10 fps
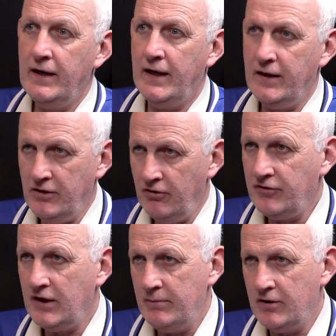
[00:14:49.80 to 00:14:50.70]
in our
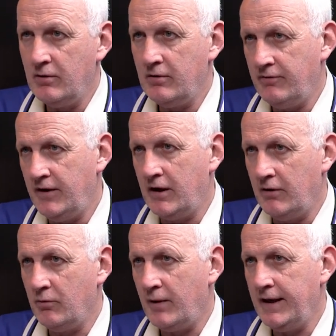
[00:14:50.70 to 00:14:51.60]
youth team in terms of
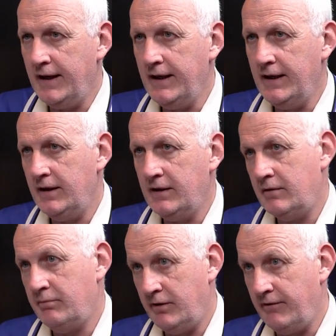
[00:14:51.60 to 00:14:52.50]
the way
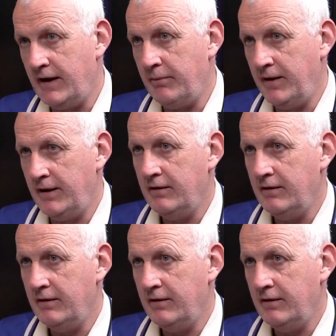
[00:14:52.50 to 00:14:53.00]
he's developing.